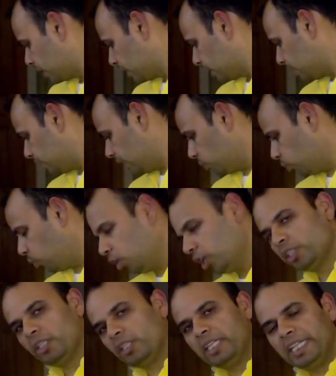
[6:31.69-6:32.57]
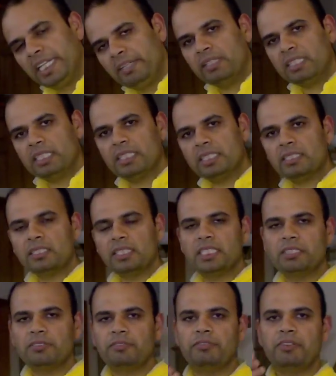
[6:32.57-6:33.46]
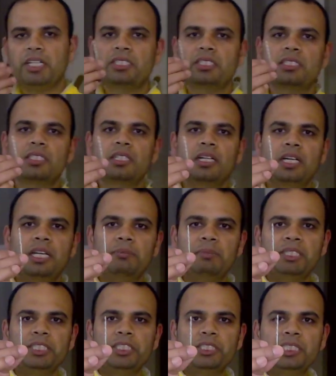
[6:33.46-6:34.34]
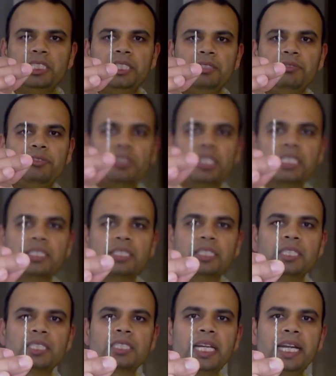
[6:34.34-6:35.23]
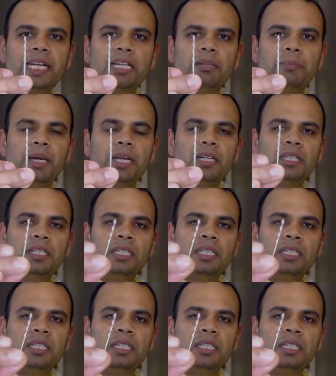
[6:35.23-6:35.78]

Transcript: what you need with this is, first, let me see if you can see this slightly better.